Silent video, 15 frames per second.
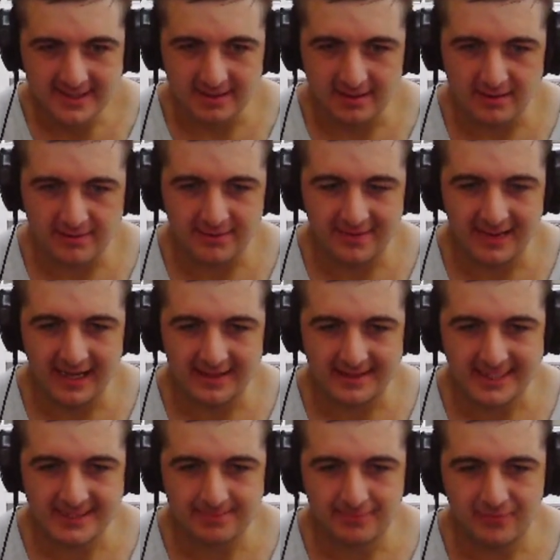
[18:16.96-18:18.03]
if you like
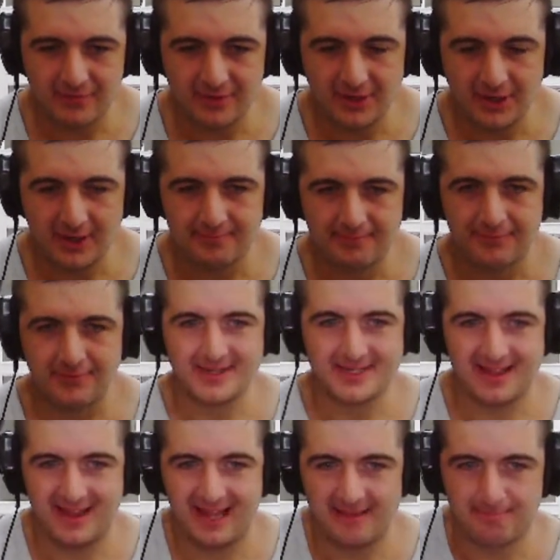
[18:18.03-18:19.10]
this video, press the
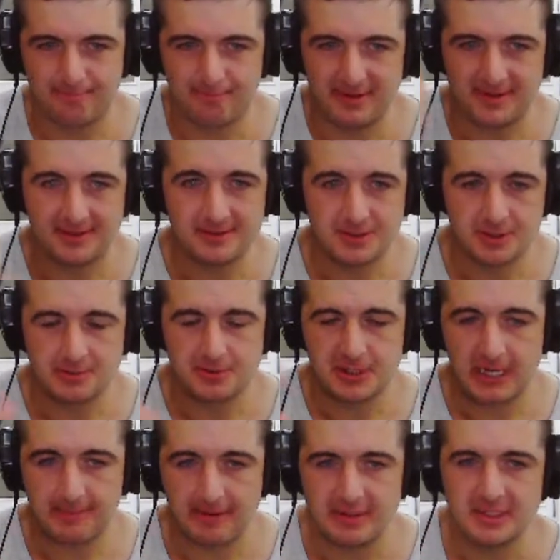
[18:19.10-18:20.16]
like button,
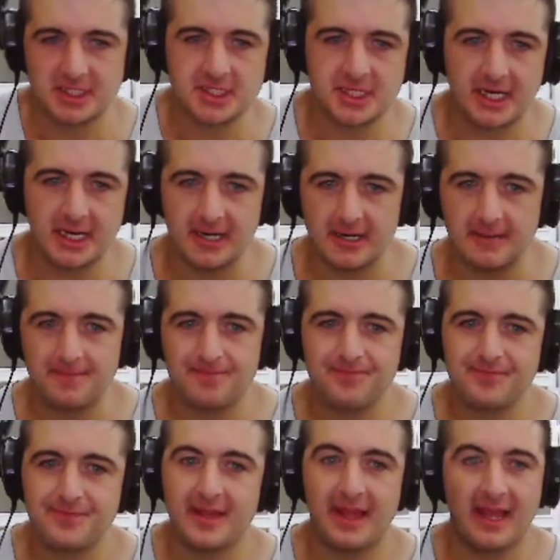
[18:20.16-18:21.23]
subscribe and share.
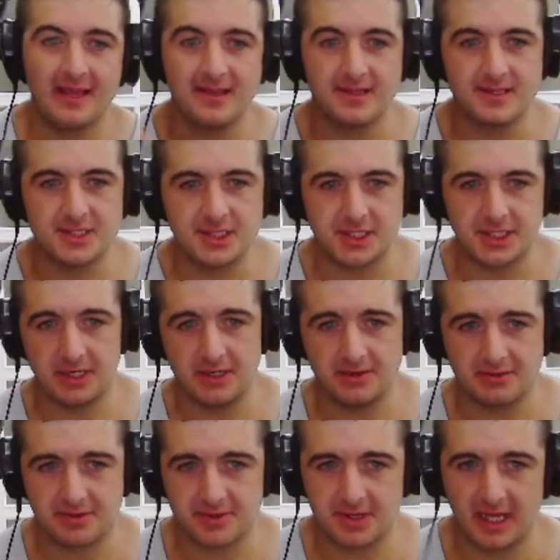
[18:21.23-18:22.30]
And share
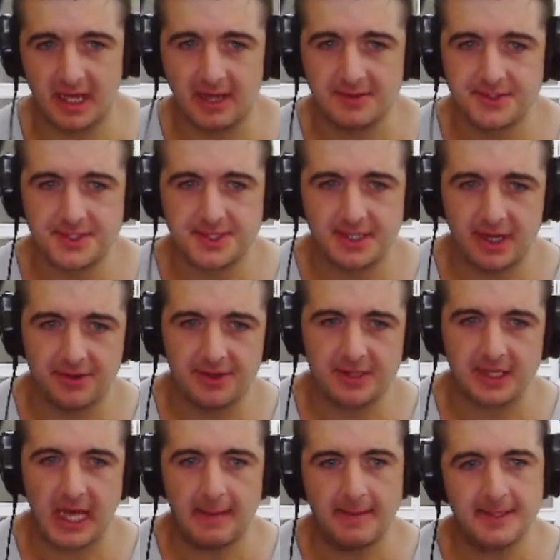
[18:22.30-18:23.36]
your thoughts on the
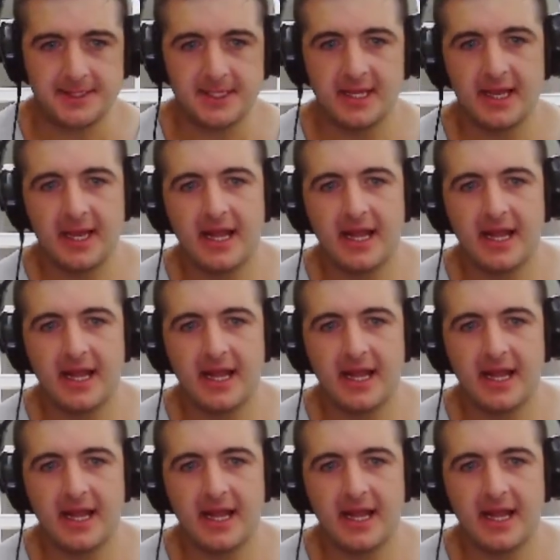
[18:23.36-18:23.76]
comments.